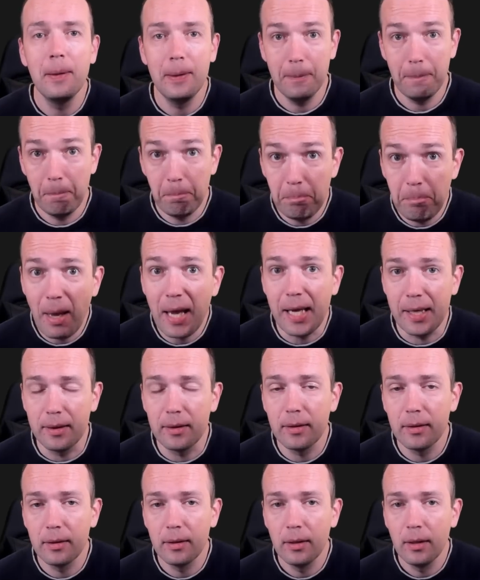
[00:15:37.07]

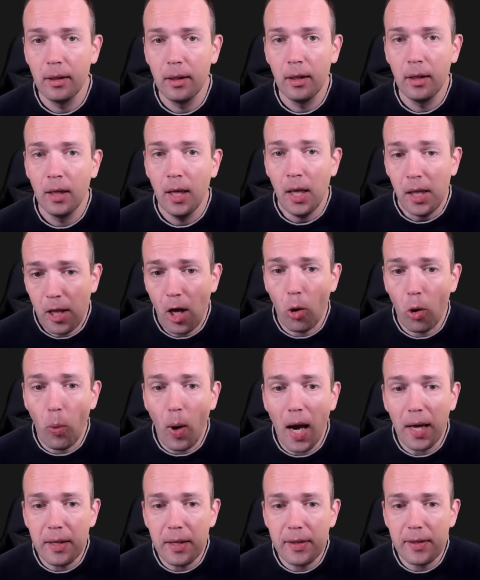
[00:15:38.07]
mate. Now
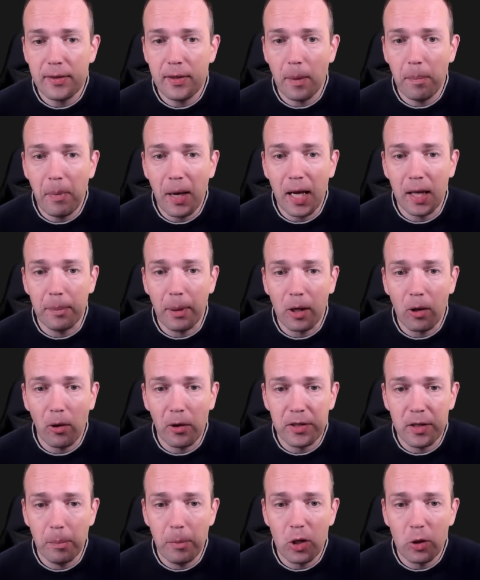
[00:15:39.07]
why this is a mate?
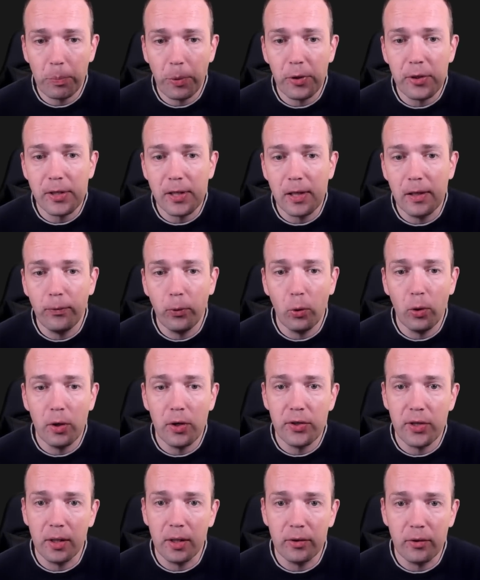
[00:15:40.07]
Because the bishop on c4
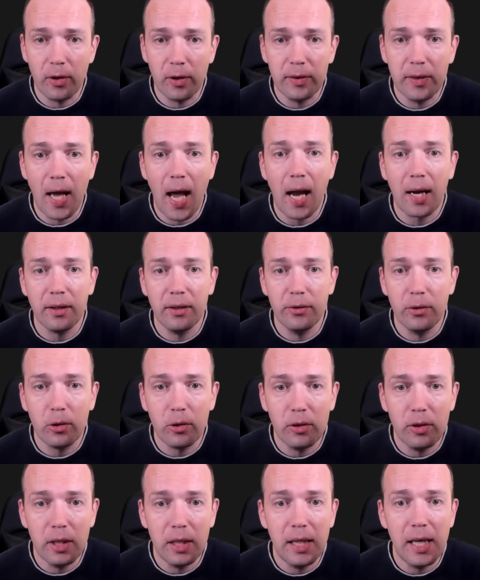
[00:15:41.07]
is under attack, the rook
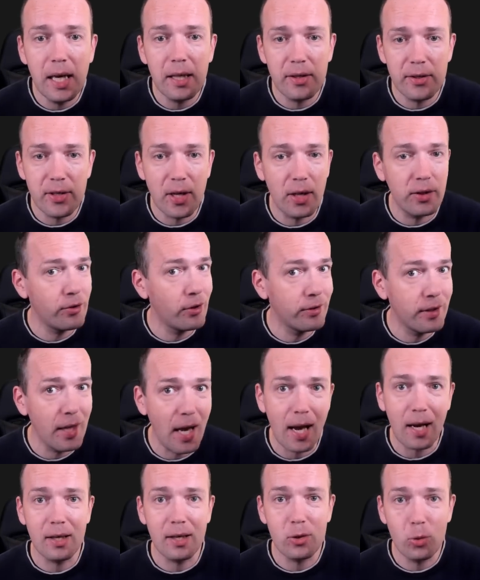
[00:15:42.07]
on d8 is under
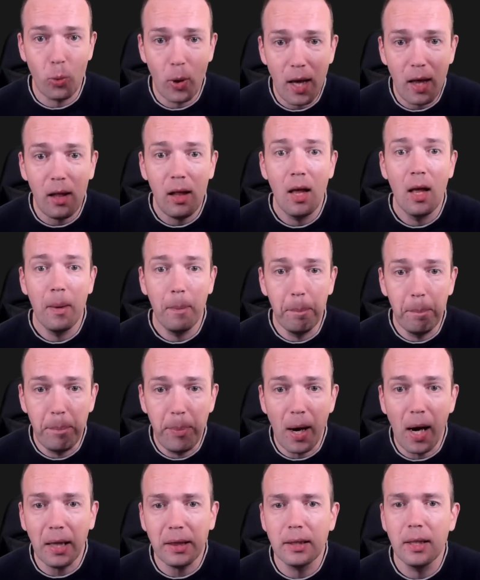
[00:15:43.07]
attack as well,
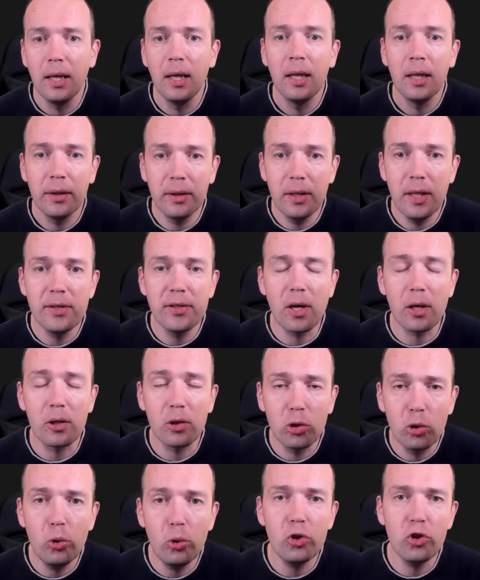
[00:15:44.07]
but these are
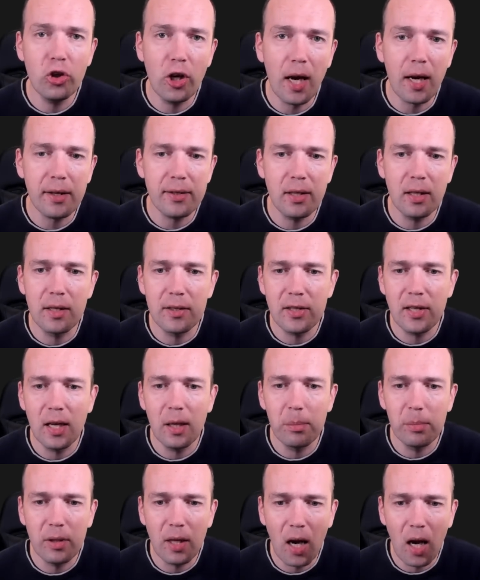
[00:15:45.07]
two checks at the
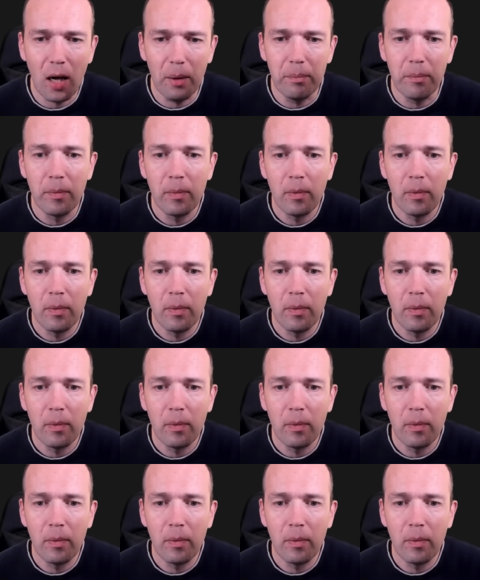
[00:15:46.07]
same time.